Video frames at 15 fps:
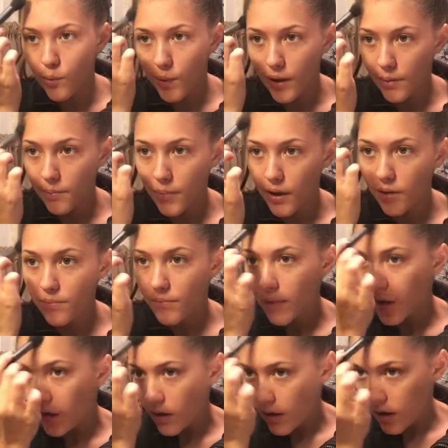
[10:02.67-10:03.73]
annoying, but
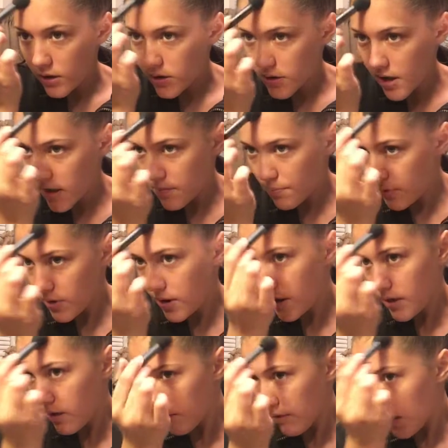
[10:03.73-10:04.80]
I just like to put
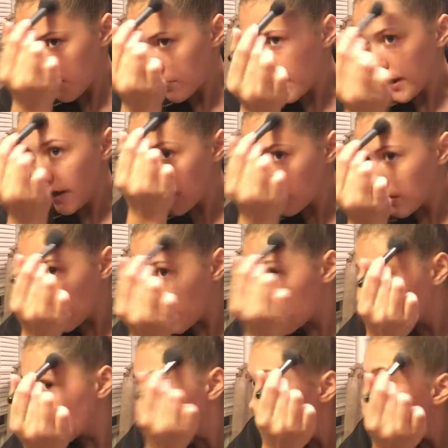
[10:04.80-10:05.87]
it around my
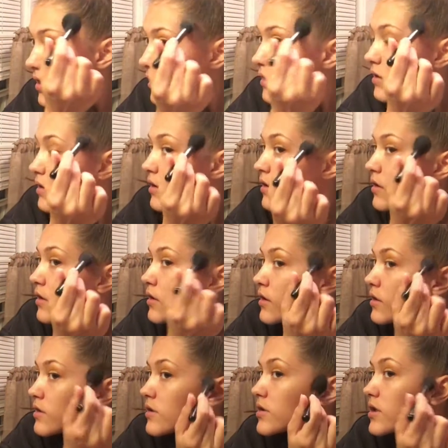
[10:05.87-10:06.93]
hairline
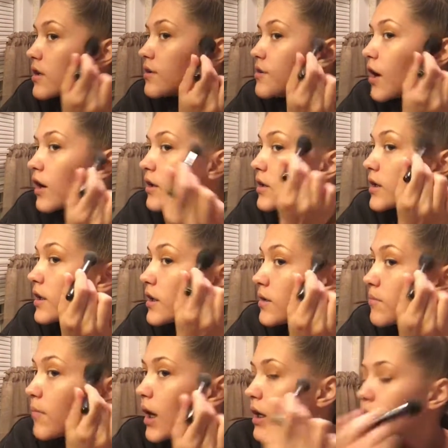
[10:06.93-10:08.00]
just to darken it.
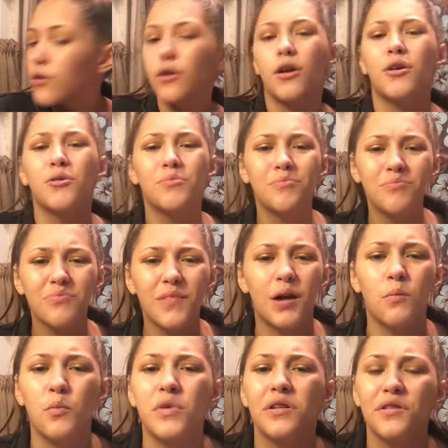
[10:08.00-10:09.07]
I don't know.
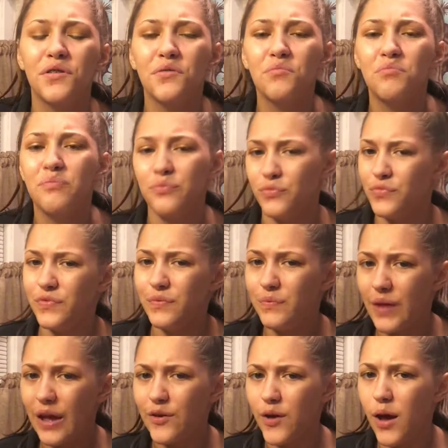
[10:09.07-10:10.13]
I'm weird.
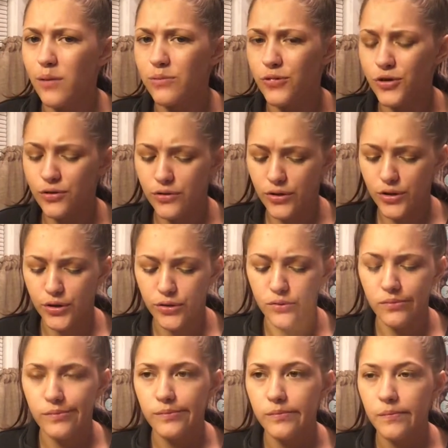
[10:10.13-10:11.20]
That's optional too.